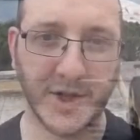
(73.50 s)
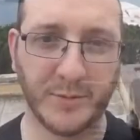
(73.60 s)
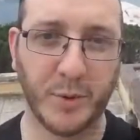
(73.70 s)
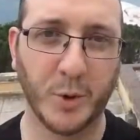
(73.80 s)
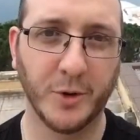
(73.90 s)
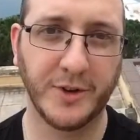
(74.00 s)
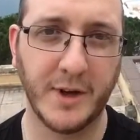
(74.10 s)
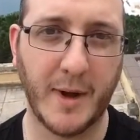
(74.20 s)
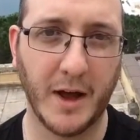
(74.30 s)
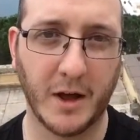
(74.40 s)
Just pausing
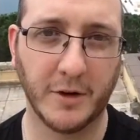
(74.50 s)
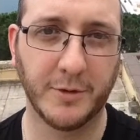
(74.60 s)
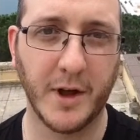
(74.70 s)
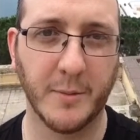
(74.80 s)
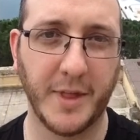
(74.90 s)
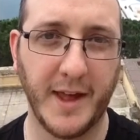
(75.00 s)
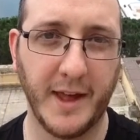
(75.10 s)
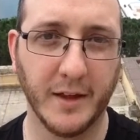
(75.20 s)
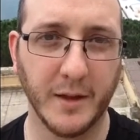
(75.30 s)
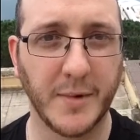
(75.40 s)
about halfway up the
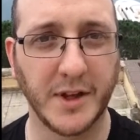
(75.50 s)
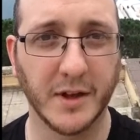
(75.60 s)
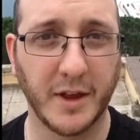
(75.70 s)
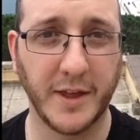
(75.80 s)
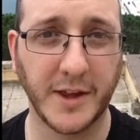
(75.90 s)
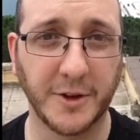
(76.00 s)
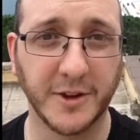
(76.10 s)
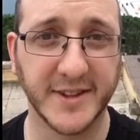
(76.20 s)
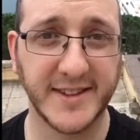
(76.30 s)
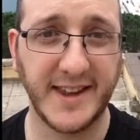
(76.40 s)
hill. I mean, I think you
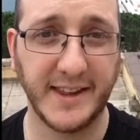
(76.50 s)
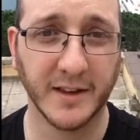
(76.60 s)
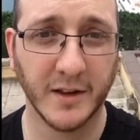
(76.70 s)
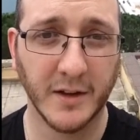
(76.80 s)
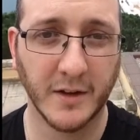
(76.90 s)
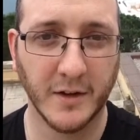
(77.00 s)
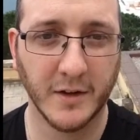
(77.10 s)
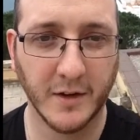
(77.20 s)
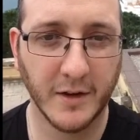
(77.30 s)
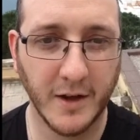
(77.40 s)
can see
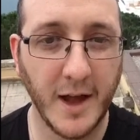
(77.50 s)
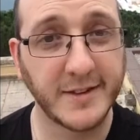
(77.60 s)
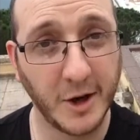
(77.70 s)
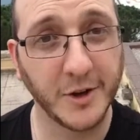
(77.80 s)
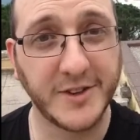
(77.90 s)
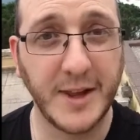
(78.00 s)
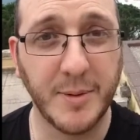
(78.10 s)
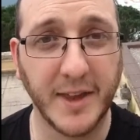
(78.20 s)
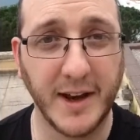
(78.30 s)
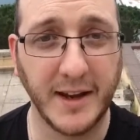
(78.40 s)
it's a lot
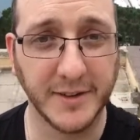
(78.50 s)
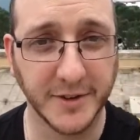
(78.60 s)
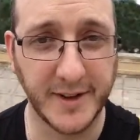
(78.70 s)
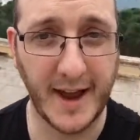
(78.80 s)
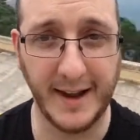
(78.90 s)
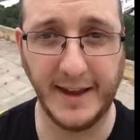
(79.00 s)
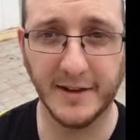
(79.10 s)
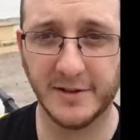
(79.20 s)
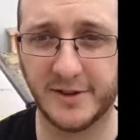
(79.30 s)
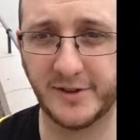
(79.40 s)
steeper than it is on telly.
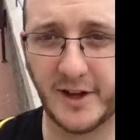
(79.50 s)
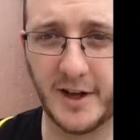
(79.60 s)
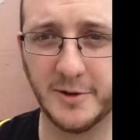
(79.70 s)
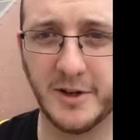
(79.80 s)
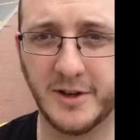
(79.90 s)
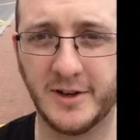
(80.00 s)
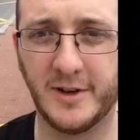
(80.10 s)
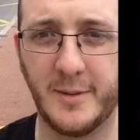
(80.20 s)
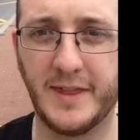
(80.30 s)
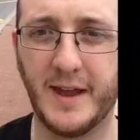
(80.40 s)
So,
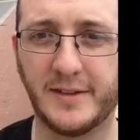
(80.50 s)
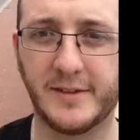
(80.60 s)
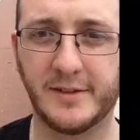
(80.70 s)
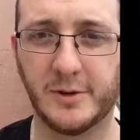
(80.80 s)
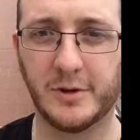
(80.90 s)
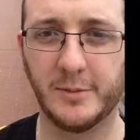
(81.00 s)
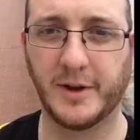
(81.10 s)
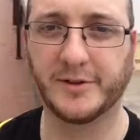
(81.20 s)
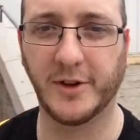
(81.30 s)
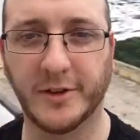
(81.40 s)
I mean, that's
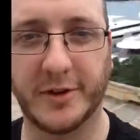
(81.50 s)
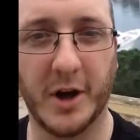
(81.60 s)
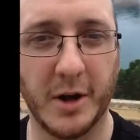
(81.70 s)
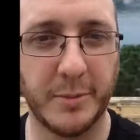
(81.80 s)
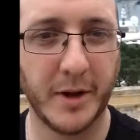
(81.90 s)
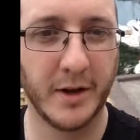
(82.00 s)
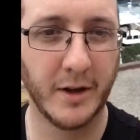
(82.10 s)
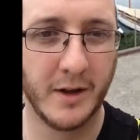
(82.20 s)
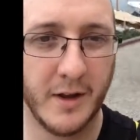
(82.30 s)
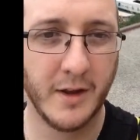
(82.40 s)
almost at the top.
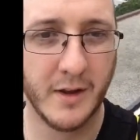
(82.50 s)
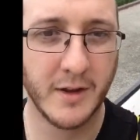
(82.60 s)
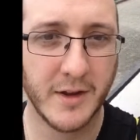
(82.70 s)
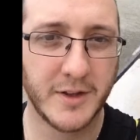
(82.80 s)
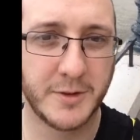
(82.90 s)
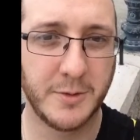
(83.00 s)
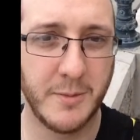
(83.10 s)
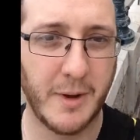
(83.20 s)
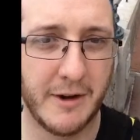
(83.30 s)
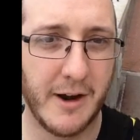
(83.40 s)

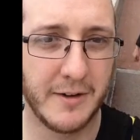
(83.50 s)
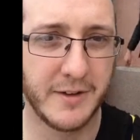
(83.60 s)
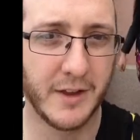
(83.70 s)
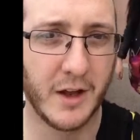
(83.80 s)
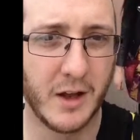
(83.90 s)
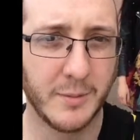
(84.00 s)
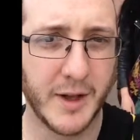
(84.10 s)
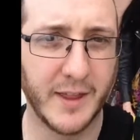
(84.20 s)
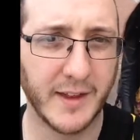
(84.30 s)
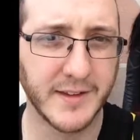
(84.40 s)
Swim back round to the
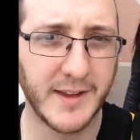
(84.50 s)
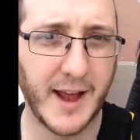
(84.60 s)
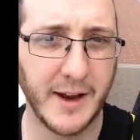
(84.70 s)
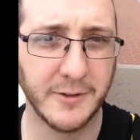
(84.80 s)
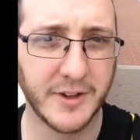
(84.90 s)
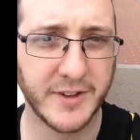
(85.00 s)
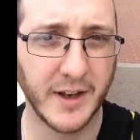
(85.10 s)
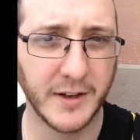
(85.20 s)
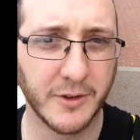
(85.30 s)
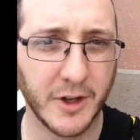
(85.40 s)
harbour, that's down to
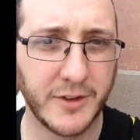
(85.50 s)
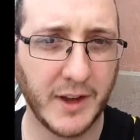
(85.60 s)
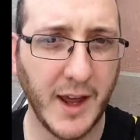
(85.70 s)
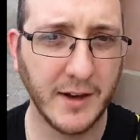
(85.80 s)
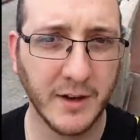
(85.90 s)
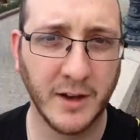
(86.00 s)
Saint-Devote again.